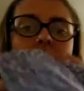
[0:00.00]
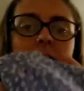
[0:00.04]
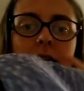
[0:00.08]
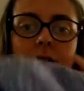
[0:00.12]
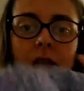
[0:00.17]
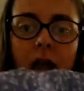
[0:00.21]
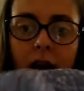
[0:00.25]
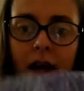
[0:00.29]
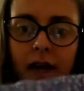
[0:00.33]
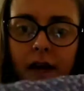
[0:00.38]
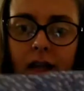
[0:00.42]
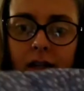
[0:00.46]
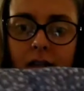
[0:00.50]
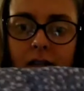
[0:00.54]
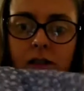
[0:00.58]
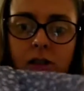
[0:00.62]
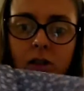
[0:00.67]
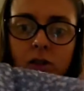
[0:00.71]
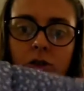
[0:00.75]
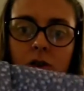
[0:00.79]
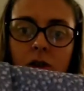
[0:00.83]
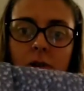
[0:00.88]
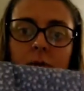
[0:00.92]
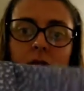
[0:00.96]
light, so
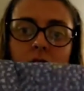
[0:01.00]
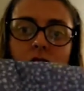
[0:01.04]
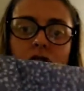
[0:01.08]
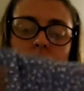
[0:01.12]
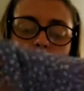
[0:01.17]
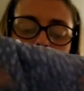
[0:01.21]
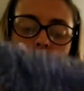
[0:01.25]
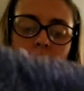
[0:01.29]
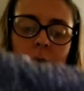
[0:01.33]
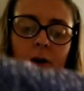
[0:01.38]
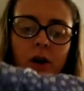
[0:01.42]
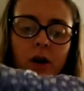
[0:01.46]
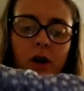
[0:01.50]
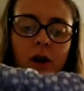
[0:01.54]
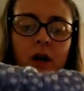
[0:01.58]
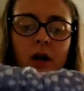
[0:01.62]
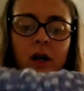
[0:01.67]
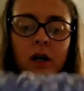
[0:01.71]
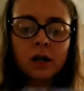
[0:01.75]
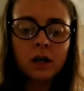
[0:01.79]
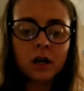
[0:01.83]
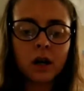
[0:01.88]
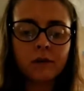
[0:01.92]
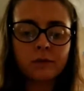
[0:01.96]
it's going to be super
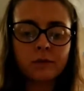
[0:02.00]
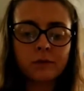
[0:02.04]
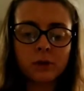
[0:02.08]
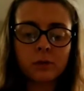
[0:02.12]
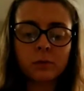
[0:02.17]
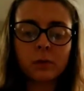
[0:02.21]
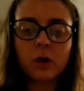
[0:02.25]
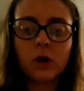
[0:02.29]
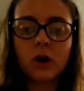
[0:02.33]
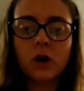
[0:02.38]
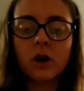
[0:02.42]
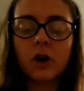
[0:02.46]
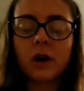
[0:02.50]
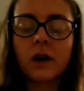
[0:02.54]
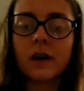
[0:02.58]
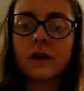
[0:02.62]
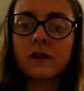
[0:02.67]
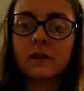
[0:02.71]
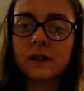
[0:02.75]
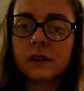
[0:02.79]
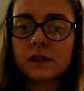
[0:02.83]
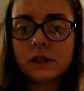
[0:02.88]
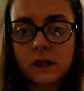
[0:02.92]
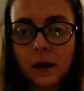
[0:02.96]
comfortable
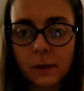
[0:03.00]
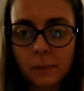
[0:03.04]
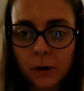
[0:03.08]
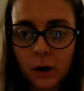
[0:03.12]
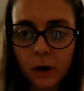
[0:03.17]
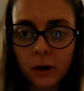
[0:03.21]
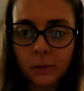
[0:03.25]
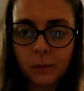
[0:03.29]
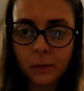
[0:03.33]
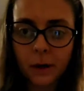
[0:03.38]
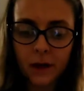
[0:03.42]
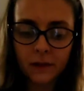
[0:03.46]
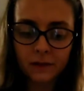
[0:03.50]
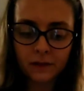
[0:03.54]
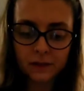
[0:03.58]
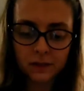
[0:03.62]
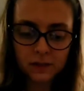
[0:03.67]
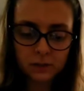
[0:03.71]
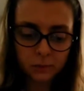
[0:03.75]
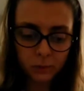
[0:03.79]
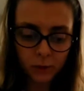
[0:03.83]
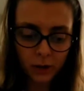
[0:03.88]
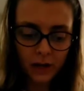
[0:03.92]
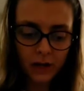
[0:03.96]
in the summer and the
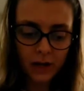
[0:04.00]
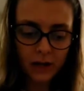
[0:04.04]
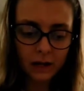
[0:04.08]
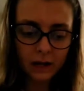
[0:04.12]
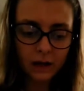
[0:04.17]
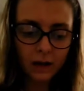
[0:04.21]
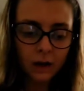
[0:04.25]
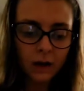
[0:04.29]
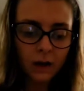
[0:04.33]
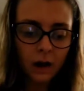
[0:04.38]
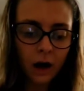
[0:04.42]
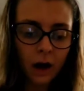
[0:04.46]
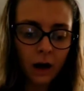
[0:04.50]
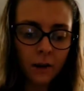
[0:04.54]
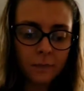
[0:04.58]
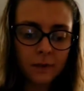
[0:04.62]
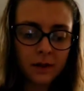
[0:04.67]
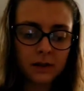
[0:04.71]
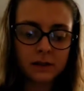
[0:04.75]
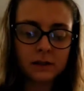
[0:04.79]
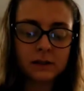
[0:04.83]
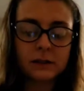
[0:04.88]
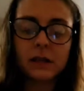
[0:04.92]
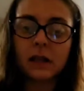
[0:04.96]
spring
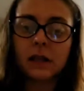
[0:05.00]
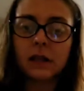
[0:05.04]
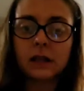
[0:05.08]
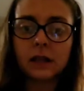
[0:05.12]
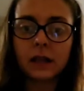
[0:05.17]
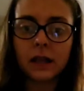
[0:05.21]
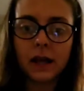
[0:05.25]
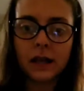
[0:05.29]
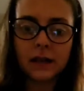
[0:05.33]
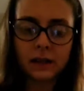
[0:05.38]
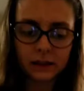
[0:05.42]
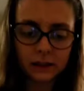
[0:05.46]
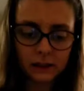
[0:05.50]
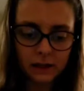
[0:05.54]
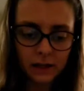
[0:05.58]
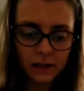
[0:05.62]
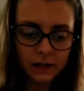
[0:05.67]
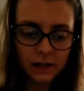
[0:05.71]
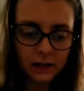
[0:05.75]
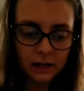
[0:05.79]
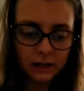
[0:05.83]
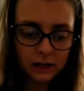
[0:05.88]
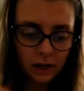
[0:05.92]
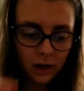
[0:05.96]
because it's like a light
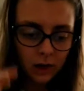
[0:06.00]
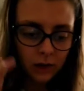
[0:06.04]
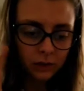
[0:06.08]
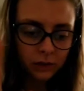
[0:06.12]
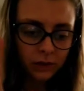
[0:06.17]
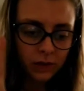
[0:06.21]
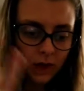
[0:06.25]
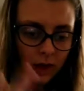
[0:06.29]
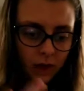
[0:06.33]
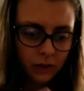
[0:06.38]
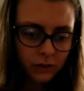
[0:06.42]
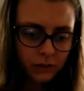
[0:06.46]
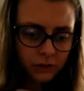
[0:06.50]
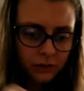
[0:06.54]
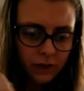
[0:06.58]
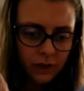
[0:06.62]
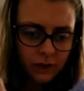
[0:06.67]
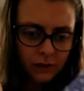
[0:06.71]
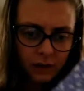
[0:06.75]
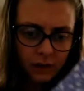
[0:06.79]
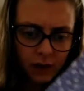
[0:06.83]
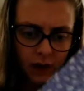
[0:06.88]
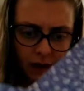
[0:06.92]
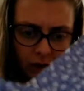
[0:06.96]
linen. The other
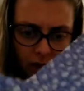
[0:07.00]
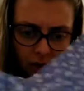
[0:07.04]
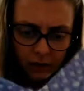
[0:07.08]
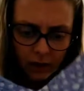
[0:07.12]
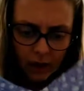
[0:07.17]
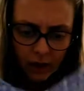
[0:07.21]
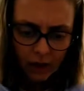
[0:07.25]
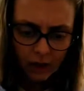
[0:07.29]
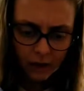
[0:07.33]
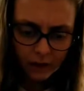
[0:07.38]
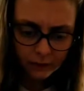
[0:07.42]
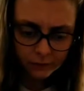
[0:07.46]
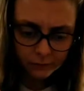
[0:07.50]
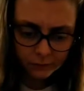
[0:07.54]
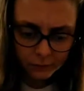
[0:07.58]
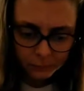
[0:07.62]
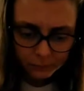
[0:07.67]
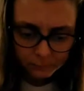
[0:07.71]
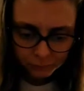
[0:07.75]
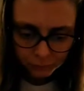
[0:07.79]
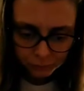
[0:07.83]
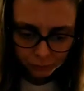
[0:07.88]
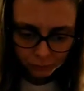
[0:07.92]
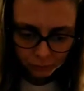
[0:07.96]
thing that I love
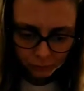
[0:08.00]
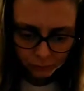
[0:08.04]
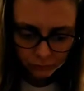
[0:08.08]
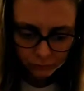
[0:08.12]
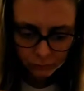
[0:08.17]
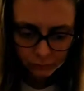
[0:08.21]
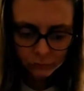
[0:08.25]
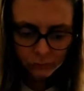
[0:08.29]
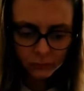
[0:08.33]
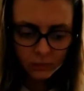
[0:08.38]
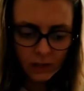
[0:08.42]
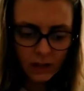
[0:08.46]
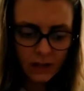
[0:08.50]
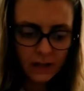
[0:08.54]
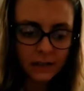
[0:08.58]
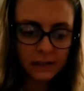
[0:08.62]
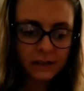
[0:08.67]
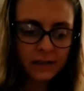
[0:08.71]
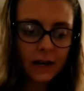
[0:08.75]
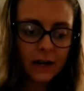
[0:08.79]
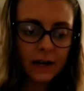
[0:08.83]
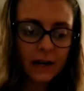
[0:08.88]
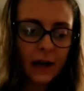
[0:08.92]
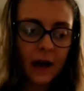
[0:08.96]

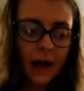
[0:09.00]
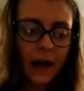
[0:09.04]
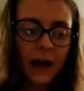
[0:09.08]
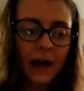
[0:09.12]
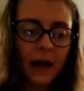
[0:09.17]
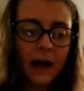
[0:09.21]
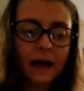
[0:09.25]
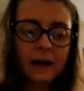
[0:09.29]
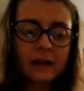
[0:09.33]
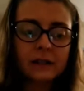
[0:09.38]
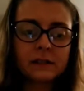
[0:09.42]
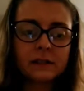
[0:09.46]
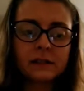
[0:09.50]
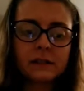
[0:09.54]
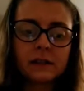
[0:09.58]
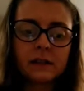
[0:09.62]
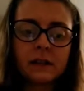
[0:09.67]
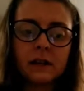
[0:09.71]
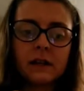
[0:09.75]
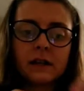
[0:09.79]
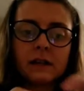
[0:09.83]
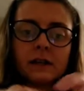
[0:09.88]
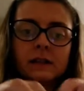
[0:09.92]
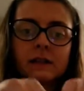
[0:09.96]
is that it has
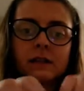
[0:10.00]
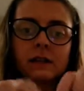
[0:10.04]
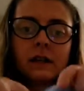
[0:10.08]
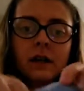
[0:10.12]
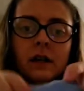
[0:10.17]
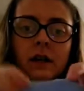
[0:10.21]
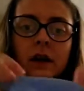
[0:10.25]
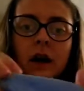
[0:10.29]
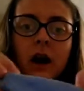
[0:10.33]
this